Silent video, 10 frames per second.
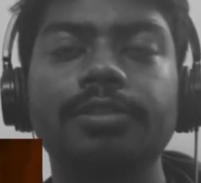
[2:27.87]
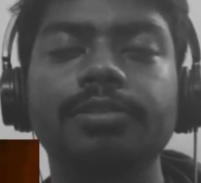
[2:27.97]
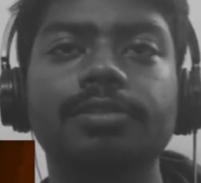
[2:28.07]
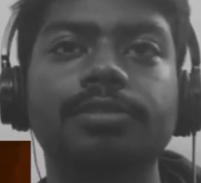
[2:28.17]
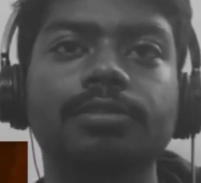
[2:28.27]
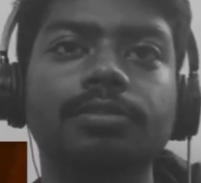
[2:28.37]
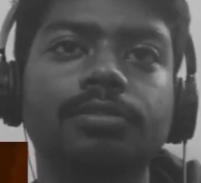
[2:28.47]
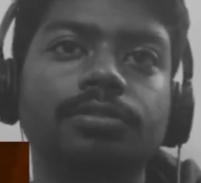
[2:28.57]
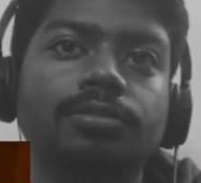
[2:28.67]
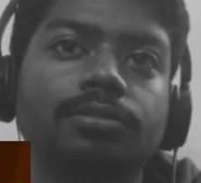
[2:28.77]

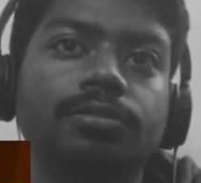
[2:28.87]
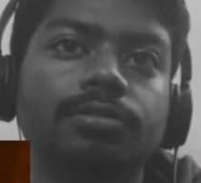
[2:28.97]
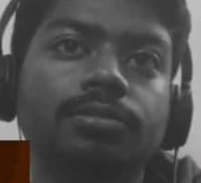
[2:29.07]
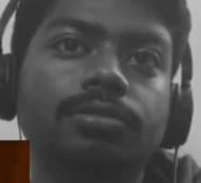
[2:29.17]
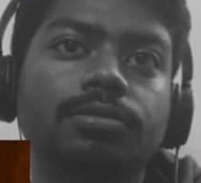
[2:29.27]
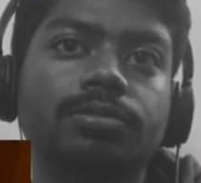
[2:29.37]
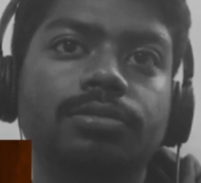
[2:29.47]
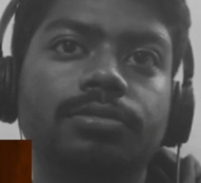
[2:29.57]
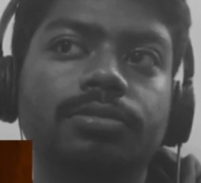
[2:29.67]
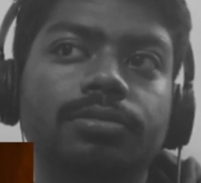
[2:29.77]

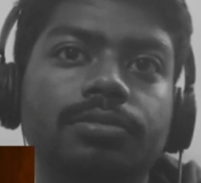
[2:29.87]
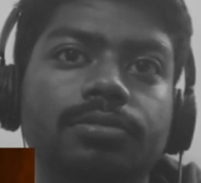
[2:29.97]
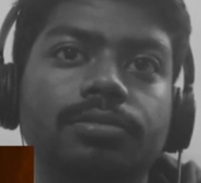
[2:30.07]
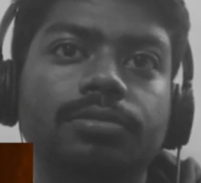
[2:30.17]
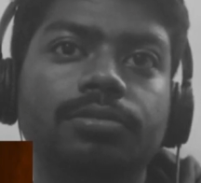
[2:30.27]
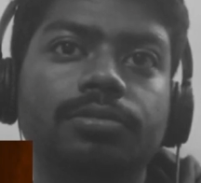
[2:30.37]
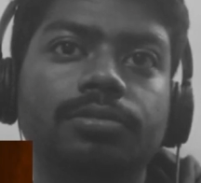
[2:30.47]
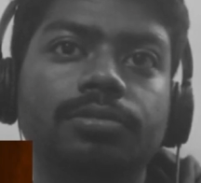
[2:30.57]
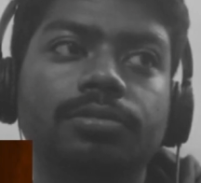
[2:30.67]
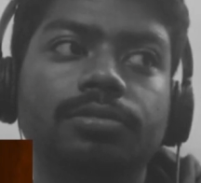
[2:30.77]

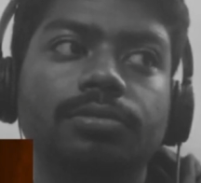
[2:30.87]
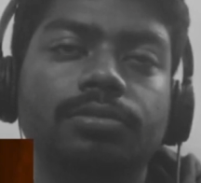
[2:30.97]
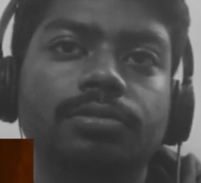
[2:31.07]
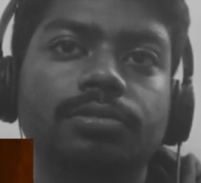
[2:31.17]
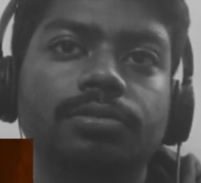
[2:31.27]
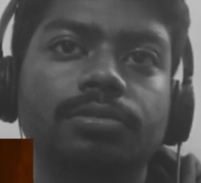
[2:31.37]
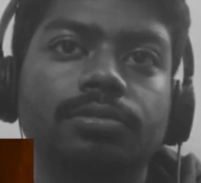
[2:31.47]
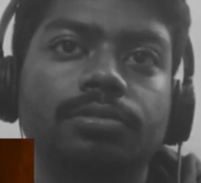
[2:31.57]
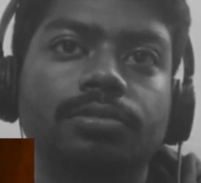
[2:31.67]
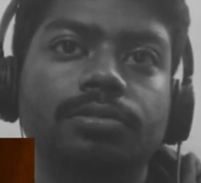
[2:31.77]

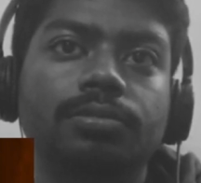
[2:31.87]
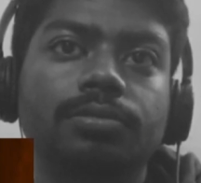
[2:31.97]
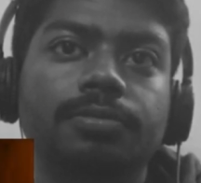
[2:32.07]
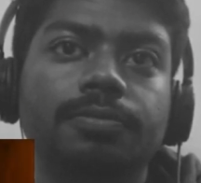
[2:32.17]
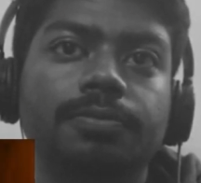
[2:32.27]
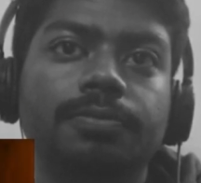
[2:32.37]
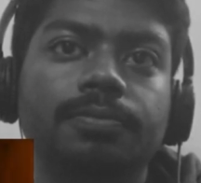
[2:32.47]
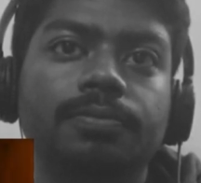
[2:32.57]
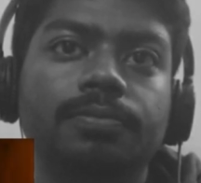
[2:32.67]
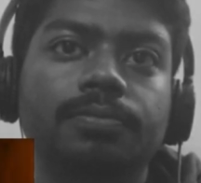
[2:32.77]

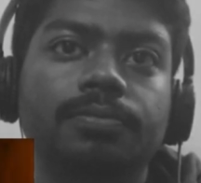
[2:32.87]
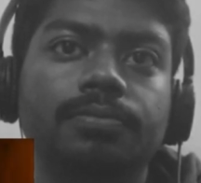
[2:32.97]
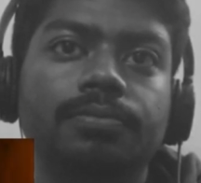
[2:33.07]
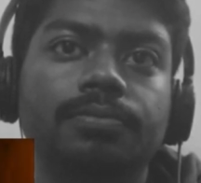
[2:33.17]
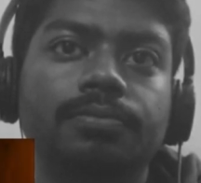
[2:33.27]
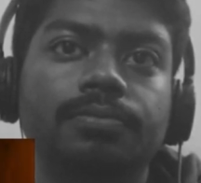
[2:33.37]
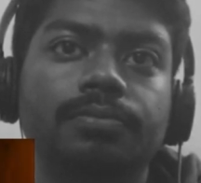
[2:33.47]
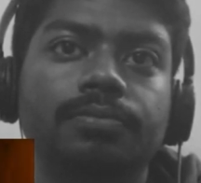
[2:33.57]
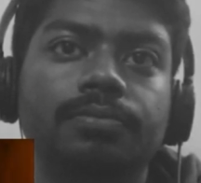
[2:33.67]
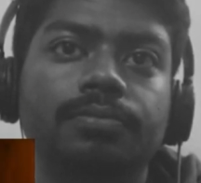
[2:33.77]

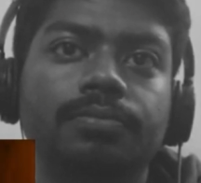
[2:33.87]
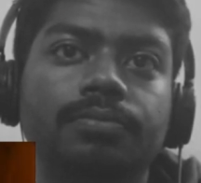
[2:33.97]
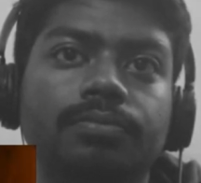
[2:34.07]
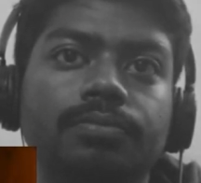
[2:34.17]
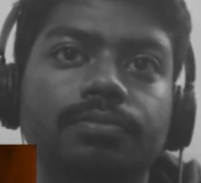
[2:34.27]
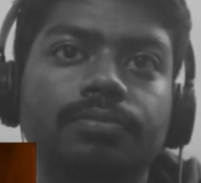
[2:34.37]
(silent)